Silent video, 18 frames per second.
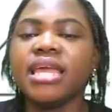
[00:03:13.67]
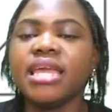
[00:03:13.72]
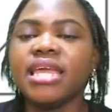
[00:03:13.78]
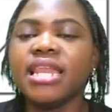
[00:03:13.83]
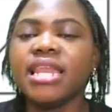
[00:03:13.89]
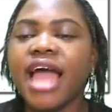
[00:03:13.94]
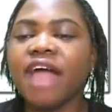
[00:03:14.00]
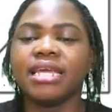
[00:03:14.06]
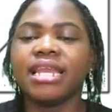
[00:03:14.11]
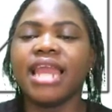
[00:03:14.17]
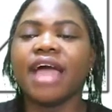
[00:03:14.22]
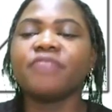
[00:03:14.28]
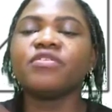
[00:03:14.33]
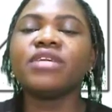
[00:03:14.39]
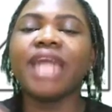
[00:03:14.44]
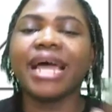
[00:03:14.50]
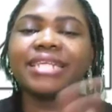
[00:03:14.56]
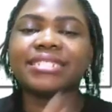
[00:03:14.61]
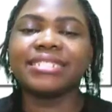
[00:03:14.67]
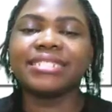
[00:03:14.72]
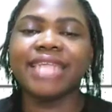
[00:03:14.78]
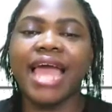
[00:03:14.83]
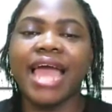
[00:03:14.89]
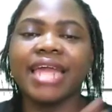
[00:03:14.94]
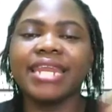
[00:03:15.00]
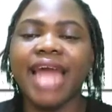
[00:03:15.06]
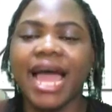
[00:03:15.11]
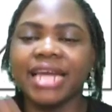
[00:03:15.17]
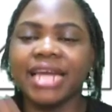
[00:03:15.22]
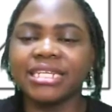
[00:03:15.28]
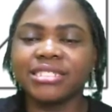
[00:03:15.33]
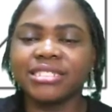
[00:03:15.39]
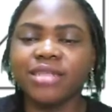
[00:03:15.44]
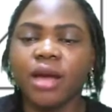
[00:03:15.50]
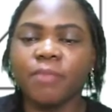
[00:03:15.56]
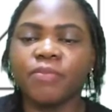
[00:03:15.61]
11 and 10 are the
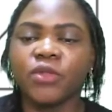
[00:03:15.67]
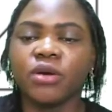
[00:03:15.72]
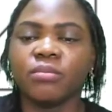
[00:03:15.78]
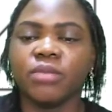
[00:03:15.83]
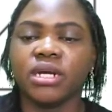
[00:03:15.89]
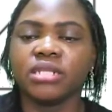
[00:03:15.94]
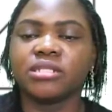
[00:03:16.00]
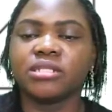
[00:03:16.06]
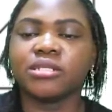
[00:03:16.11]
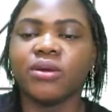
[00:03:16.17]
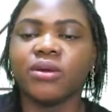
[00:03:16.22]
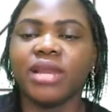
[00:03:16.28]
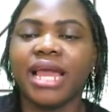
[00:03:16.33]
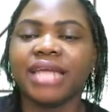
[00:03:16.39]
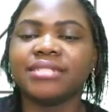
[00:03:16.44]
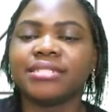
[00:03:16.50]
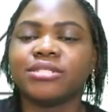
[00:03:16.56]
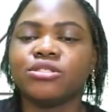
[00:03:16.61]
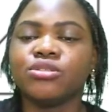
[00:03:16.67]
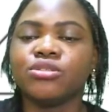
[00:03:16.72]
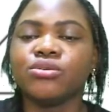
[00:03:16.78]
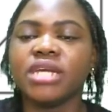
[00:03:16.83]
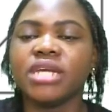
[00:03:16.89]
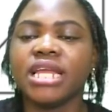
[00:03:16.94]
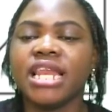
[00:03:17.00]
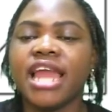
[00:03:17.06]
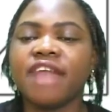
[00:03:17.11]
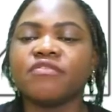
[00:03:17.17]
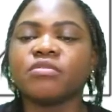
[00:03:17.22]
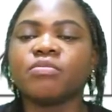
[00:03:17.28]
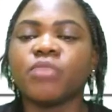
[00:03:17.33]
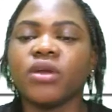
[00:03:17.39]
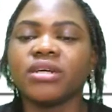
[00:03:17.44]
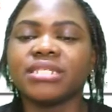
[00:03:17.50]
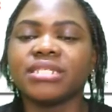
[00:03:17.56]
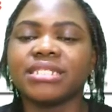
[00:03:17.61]
top numbers. So let's do 11
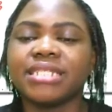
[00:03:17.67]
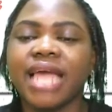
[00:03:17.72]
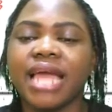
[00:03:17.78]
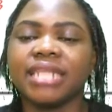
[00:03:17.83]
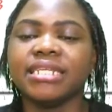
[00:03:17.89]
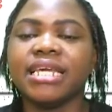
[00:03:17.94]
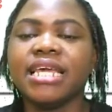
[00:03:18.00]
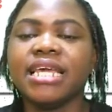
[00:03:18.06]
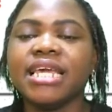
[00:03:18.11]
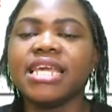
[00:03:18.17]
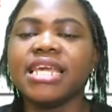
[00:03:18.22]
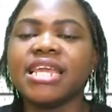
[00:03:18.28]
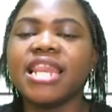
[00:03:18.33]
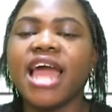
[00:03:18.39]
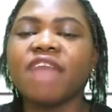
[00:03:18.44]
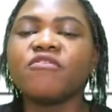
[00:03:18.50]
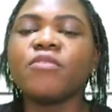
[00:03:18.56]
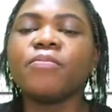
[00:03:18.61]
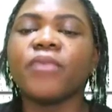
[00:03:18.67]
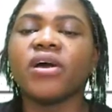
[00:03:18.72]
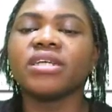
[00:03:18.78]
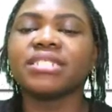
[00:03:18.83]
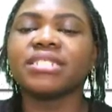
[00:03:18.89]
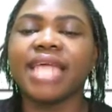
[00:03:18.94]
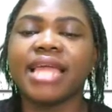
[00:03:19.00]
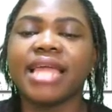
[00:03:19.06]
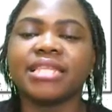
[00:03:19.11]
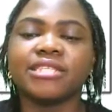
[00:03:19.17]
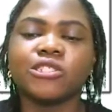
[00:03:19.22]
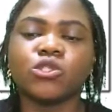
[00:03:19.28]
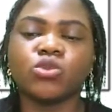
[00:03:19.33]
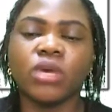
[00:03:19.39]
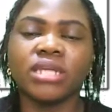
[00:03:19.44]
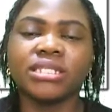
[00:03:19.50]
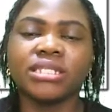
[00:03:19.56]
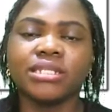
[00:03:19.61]
plus 10. 11 plus 10 is
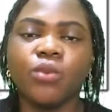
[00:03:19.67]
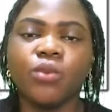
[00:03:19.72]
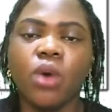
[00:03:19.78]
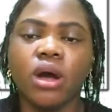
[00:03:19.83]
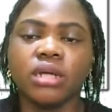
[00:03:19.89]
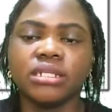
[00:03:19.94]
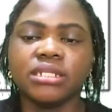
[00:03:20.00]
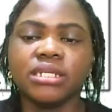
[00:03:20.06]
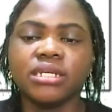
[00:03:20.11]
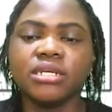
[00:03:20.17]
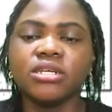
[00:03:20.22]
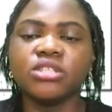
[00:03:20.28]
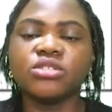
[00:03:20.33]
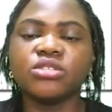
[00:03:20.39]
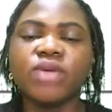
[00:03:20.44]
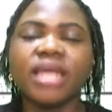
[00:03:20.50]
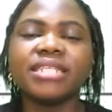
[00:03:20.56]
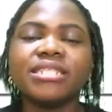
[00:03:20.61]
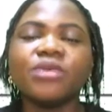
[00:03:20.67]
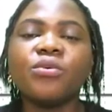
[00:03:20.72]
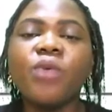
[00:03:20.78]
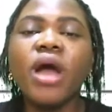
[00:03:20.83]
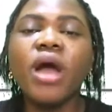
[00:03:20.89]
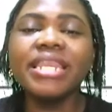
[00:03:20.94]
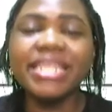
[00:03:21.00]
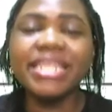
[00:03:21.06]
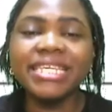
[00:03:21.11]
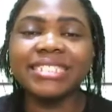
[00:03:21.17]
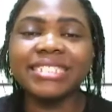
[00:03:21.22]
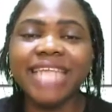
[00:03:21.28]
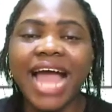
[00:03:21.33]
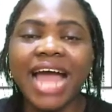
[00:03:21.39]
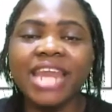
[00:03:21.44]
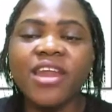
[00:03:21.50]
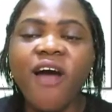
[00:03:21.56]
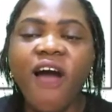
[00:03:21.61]
21. 21 is
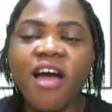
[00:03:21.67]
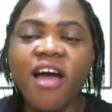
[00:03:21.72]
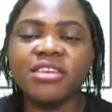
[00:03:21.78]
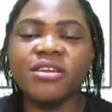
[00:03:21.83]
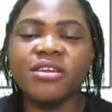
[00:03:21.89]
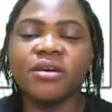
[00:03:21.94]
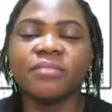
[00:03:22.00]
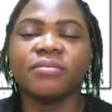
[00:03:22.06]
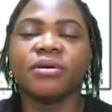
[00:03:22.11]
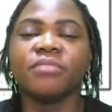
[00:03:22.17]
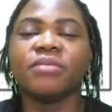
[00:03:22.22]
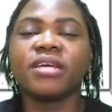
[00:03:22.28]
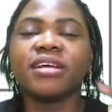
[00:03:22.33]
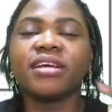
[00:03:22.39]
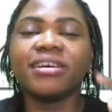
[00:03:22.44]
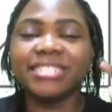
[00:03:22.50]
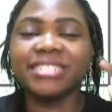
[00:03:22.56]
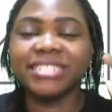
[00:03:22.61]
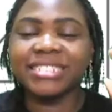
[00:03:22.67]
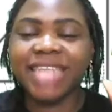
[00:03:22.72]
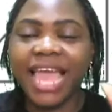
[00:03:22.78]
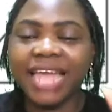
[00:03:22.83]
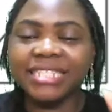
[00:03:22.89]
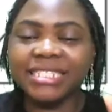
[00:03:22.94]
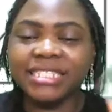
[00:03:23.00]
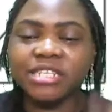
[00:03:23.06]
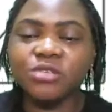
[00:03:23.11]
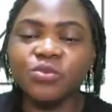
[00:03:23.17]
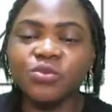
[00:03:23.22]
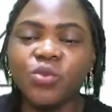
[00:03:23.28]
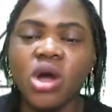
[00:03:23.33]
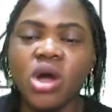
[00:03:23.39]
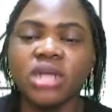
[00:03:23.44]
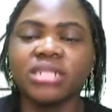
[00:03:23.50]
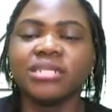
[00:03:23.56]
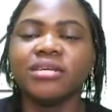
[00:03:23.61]
an odd number because it ends in
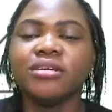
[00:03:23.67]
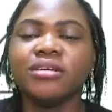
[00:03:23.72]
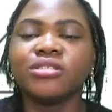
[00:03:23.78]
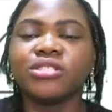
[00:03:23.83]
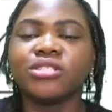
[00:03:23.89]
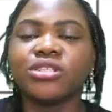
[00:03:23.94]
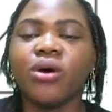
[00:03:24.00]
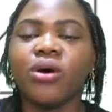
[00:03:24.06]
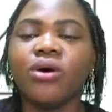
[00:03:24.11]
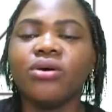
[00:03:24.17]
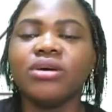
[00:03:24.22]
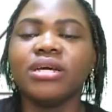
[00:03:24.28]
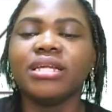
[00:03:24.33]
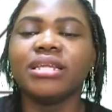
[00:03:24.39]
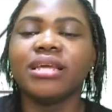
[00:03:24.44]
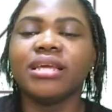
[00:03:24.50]
1. So